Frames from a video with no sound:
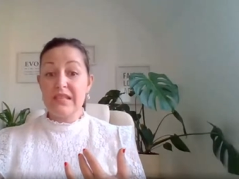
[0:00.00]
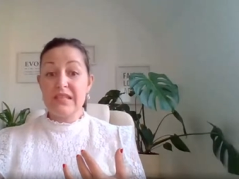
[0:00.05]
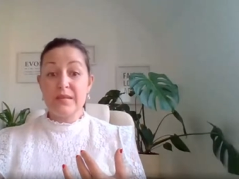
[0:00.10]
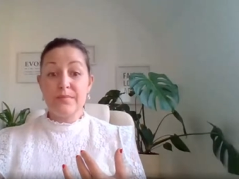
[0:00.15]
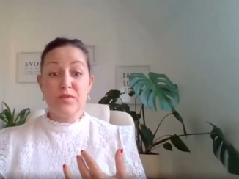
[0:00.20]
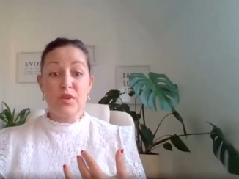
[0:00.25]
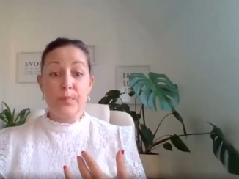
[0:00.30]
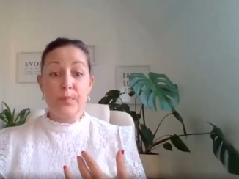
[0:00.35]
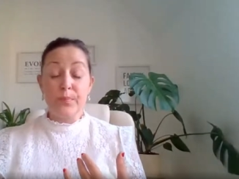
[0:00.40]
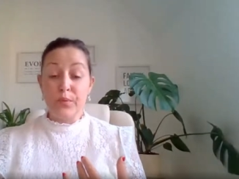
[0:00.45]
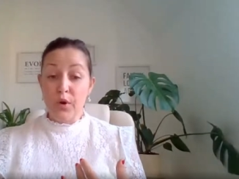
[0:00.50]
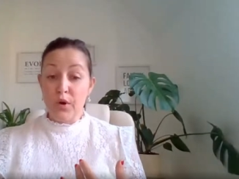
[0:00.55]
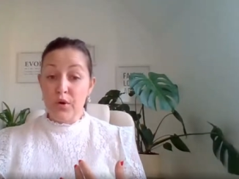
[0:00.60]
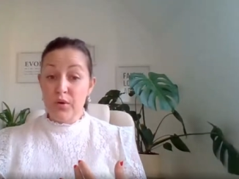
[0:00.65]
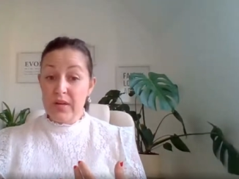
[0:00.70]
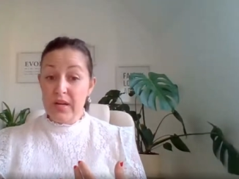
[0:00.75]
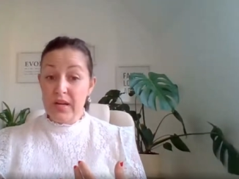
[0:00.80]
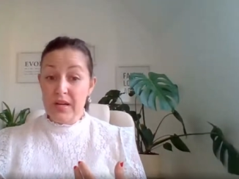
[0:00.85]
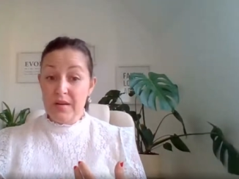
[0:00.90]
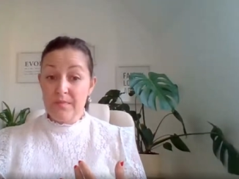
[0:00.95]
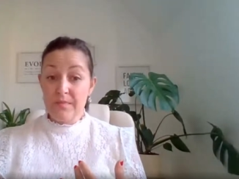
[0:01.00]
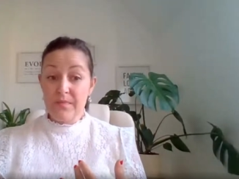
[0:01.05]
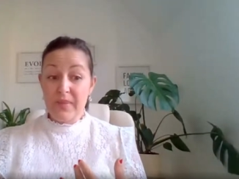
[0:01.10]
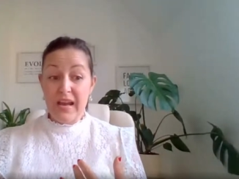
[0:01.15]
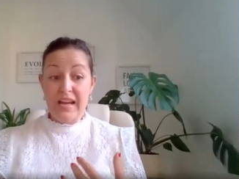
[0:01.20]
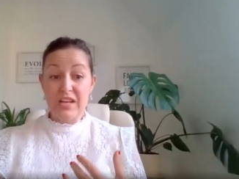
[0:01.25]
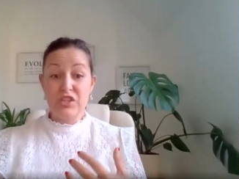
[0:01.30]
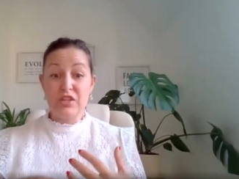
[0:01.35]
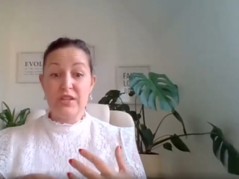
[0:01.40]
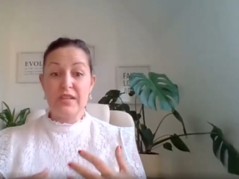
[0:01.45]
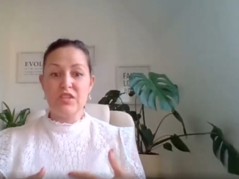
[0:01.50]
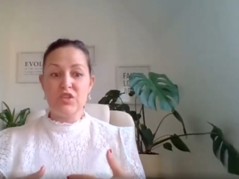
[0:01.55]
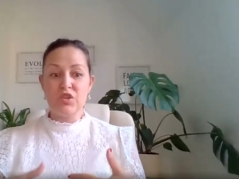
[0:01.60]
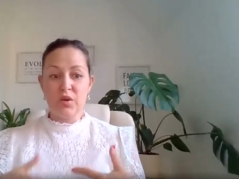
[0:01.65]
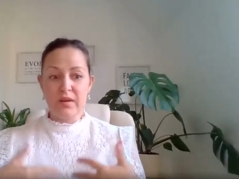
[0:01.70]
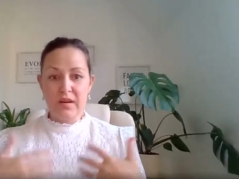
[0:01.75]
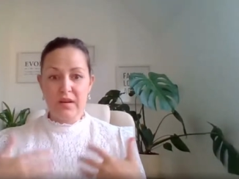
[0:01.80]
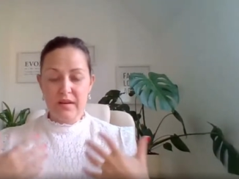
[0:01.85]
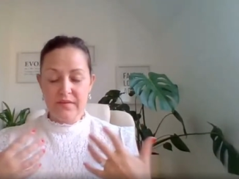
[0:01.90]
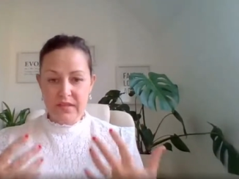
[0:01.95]
Systems are broken, but actually there's
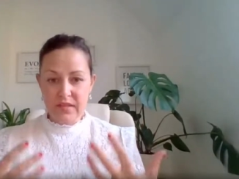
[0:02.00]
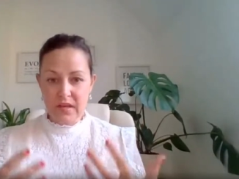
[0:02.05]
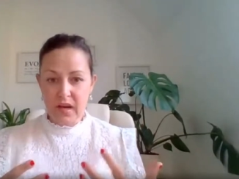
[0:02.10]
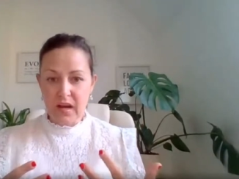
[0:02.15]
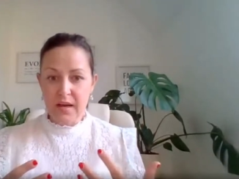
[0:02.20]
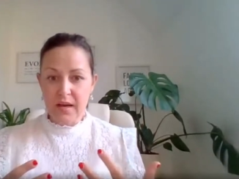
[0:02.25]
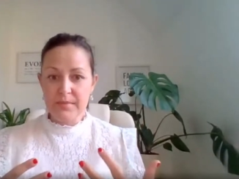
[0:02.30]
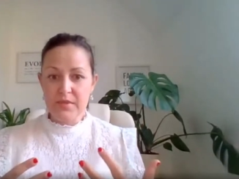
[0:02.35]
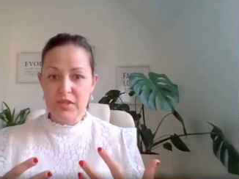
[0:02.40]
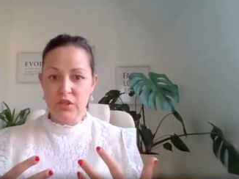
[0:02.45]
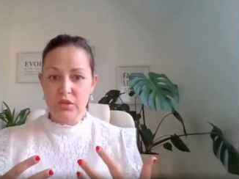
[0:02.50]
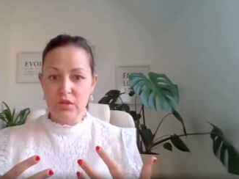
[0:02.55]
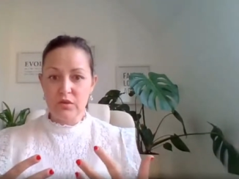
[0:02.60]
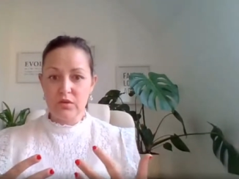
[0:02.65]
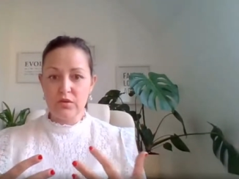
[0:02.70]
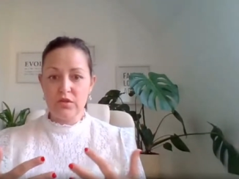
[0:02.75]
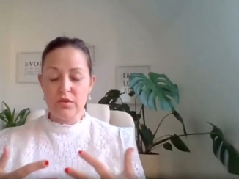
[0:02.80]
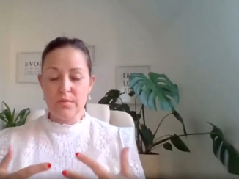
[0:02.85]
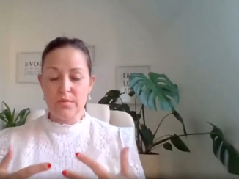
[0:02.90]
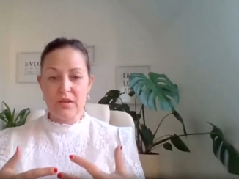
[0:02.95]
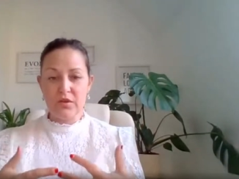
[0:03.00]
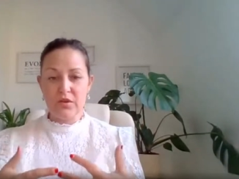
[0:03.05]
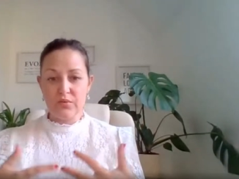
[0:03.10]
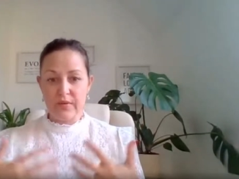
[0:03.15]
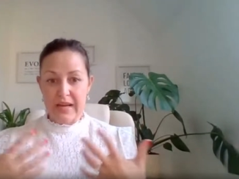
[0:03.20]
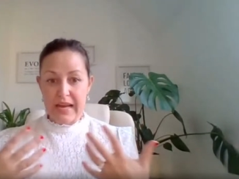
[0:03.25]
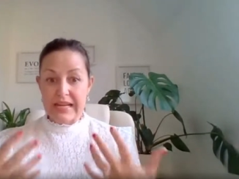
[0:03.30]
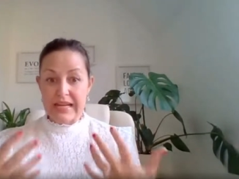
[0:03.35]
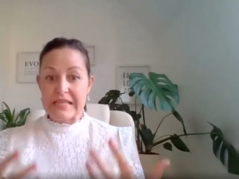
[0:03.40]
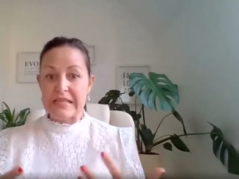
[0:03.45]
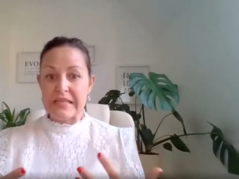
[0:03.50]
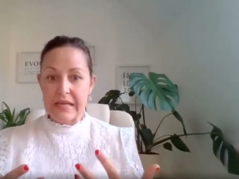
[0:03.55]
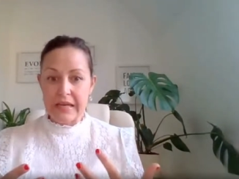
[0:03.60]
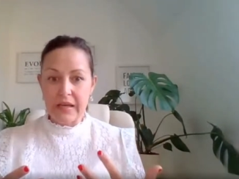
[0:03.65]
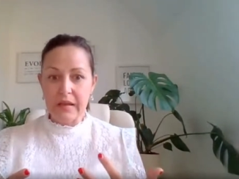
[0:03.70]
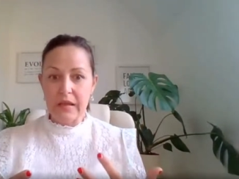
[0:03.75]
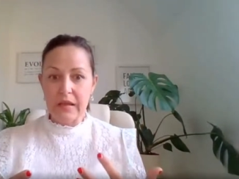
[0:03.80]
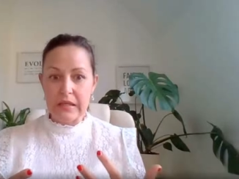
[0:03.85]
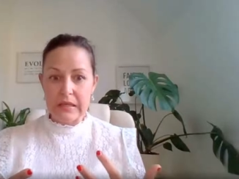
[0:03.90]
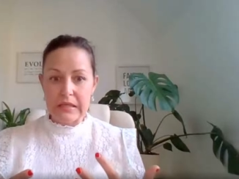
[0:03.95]
not enough time to to be creating
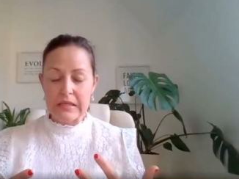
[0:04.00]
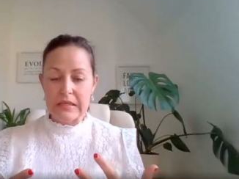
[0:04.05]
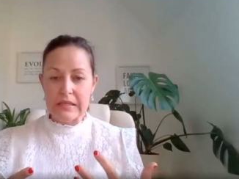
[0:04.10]
the,